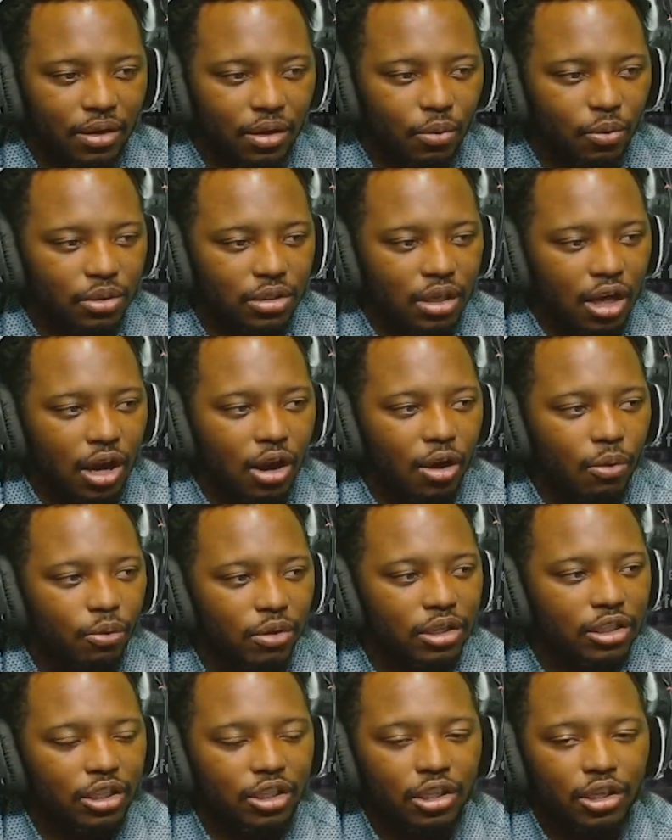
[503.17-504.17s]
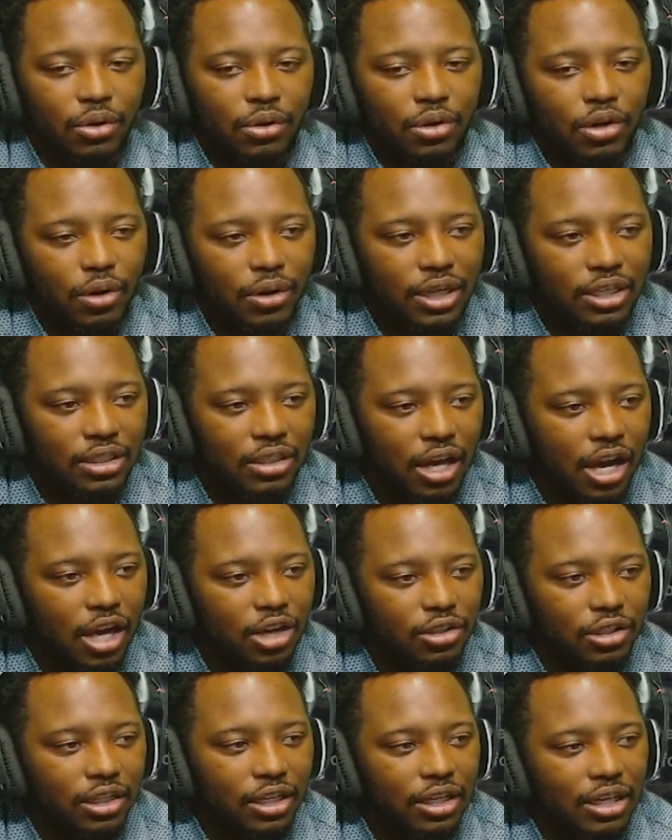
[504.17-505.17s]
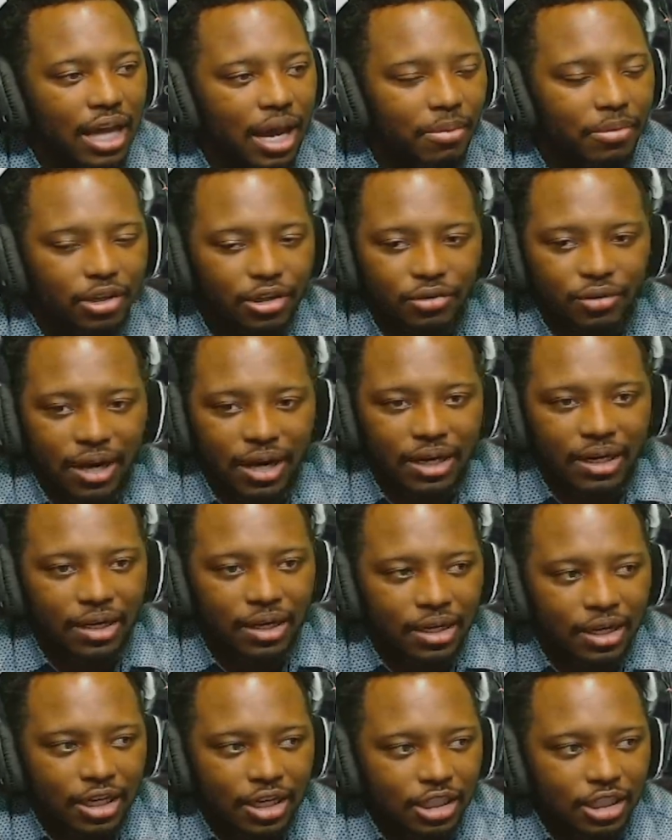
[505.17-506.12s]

was originally known as 100 kilometer Granny.